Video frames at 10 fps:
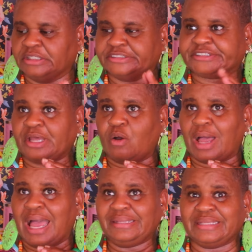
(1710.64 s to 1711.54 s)
So,
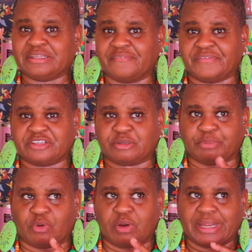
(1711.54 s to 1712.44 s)
I did the vision
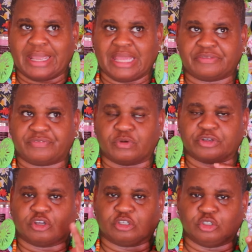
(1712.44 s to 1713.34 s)
board as for
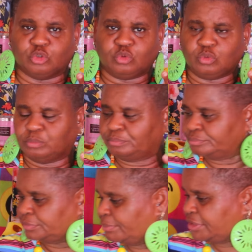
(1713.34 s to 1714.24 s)
the glue.
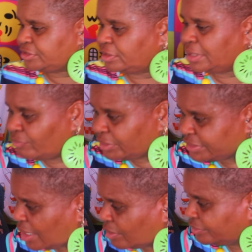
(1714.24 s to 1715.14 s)
Let me show y'all what
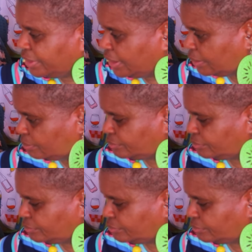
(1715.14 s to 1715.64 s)
y'all gonna need.